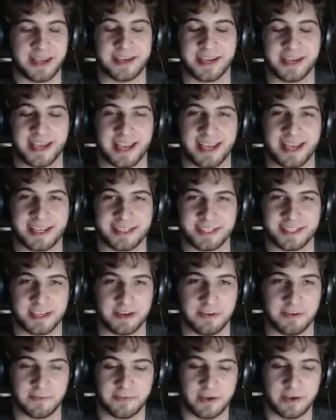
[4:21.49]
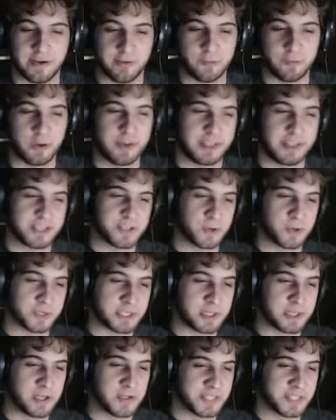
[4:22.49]
I guess, of one of these stores
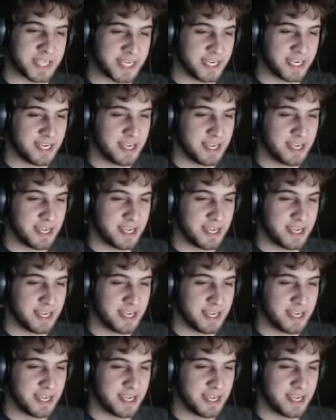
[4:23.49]
closing.